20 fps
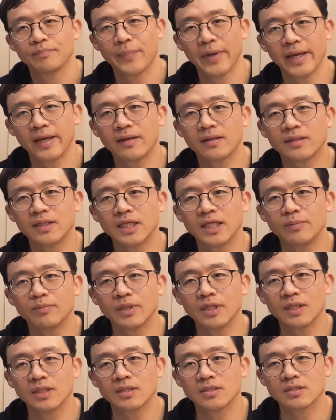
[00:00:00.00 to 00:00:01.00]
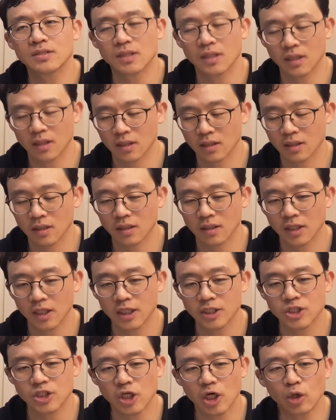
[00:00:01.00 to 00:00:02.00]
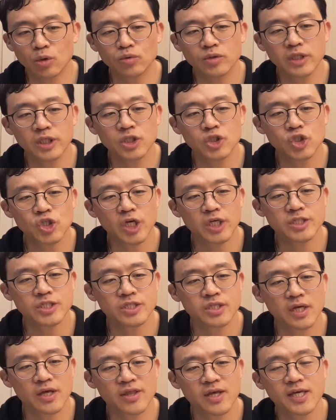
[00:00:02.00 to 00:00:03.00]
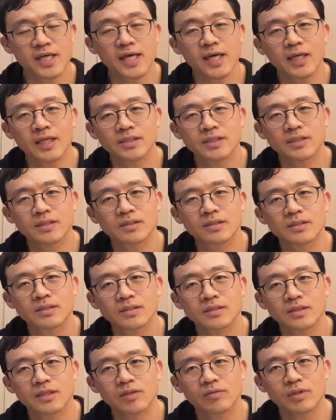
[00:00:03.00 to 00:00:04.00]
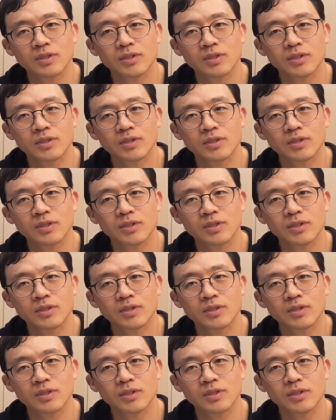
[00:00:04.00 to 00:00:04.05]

Barely means uh, it's only just the case. Do you